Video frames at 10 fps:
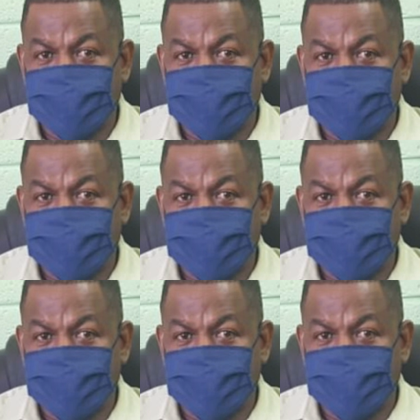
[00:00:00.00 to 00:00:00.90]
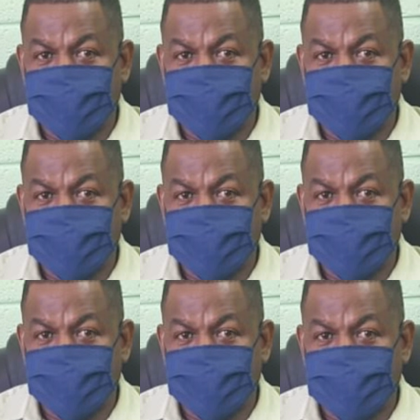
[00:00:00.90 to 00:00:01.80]

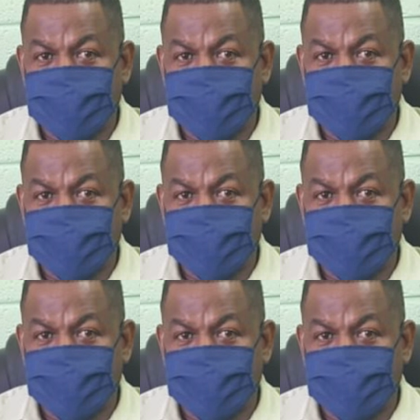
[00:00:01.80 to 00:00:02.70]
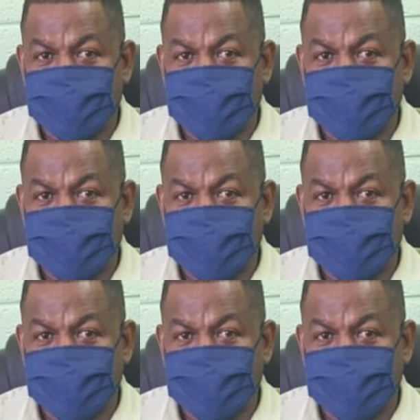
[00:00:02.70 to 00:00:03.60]

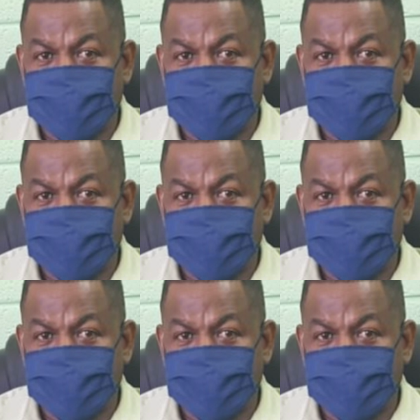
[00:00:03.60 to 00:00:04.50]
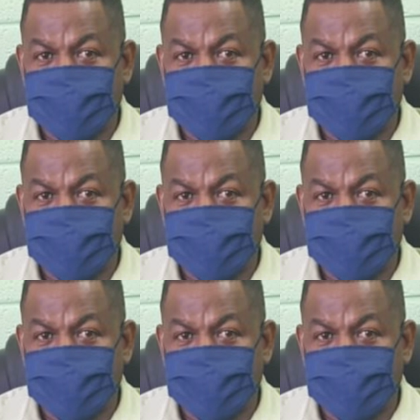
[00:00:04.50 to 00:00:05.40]

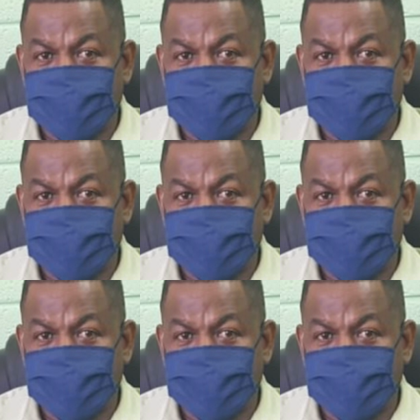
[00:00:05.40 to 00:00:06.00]
(no lip movement)